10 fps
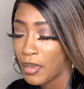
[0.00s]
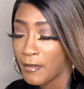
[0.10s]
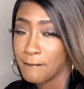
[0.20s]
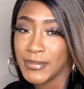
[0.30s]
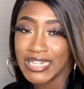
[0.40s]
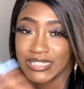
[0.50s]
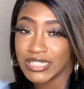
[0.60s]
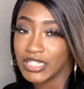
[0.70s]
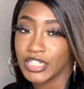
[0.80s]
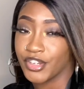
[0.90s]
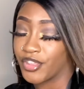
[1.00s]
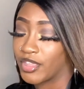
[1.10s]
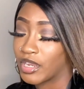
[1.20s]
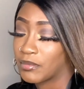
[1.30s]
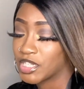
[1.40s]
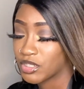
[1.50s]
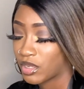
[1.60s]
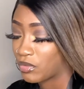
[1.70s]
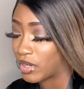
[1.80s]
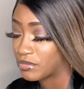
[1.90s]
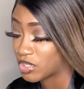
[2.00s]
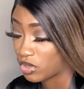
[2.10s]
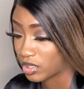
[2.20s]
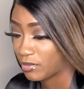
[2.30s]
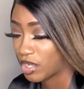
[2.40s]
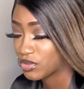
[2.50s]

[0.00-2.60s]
but that's neither here or there. Let me show y'all what I'm talking about.